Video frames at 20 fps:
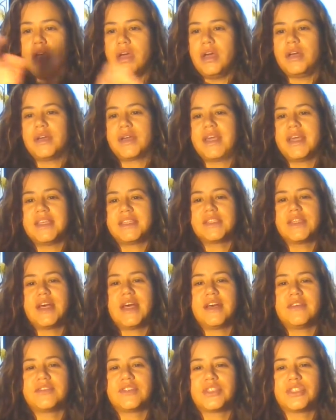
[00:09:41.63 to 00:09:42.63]
Okay, so
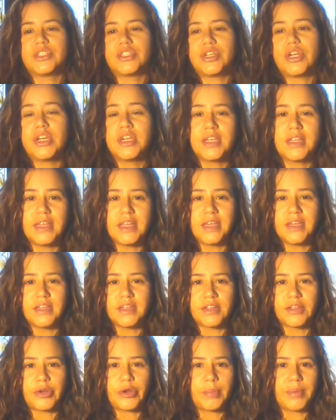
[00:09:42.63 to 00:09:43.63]
after struggling
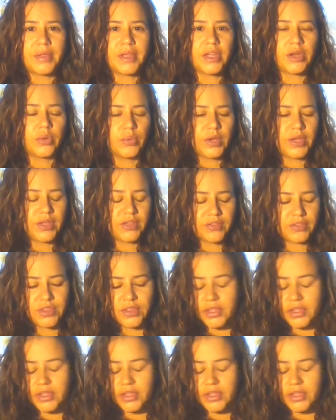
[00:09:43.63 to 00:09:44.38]
a little bit with